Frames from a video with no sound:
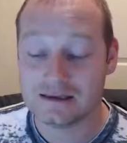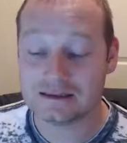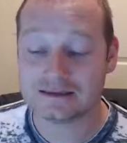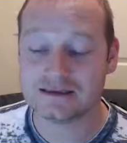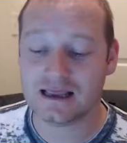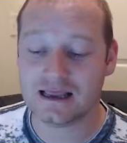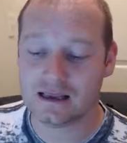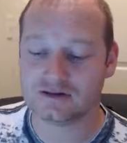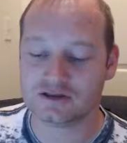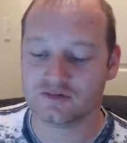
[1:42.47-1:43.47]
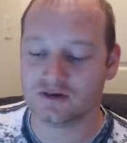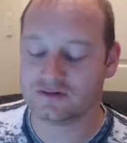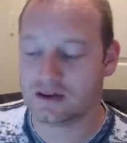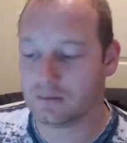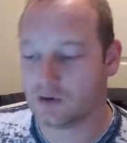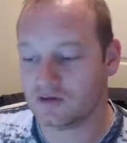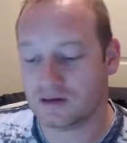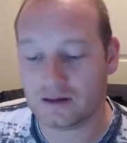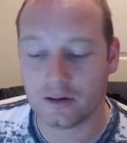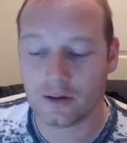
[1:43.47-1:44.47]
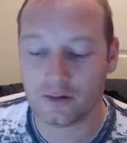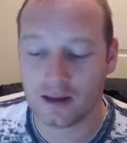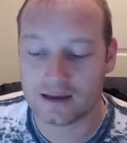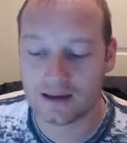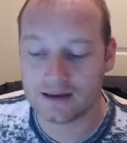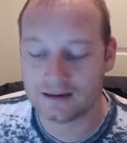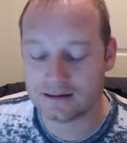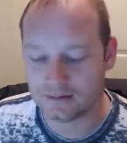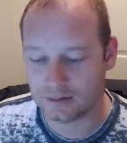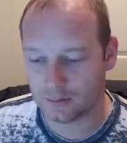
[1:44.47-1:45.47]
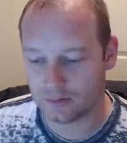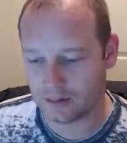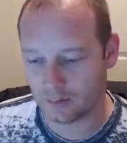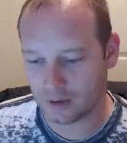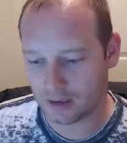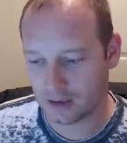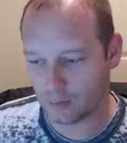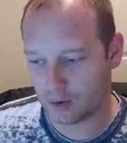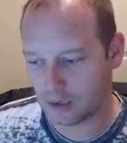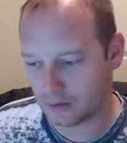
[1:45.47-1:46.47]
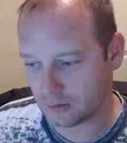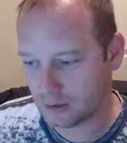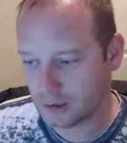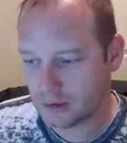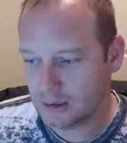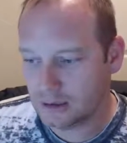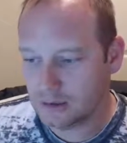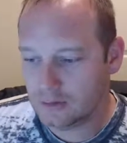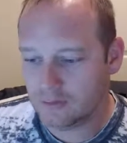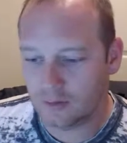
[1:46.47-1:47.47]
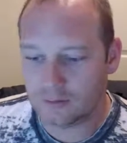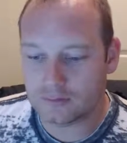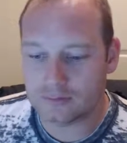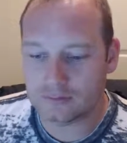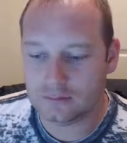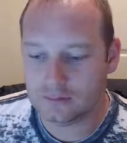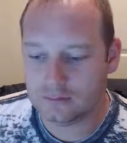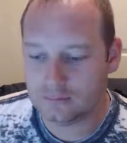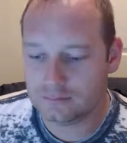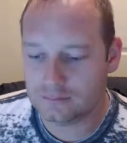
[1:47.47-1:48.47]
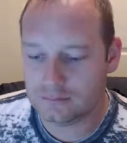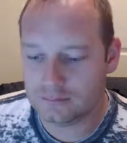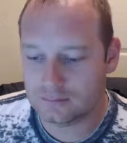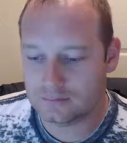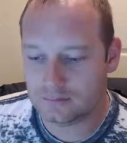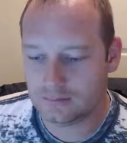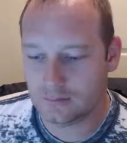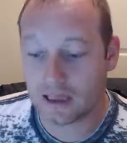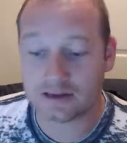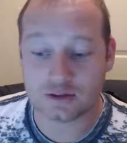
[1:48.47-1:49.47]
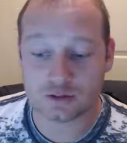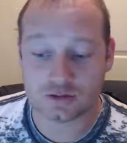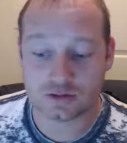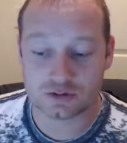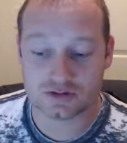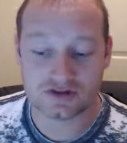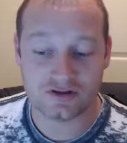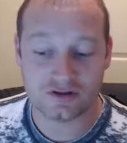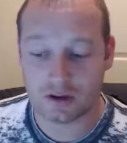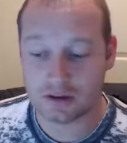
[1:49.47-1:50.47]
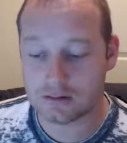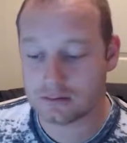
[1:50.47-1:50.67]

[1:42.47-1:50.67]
Just today and just for this game because I didn't get the Notre Dame game right either. So, but I got the Georgia Southern right.